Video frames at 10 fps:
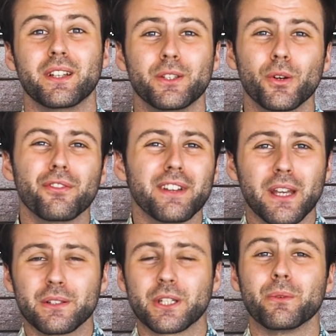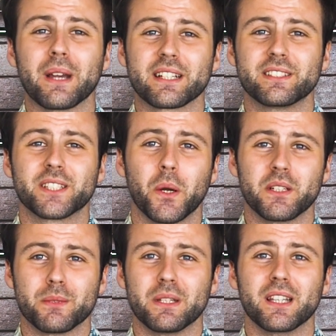your Vo2 Max is going
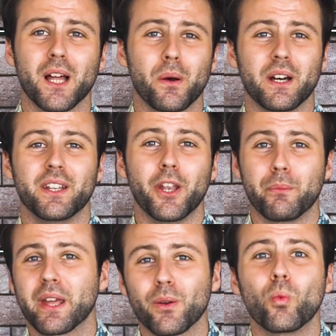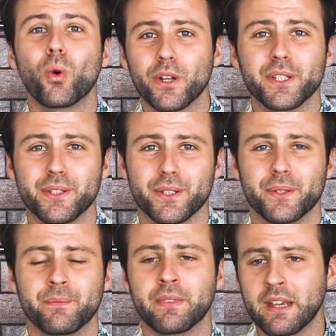to be lower no matter what you do.
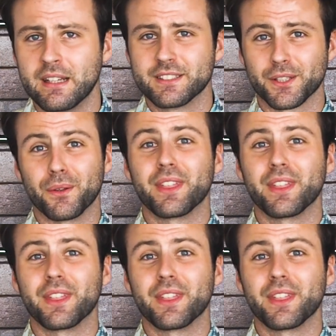So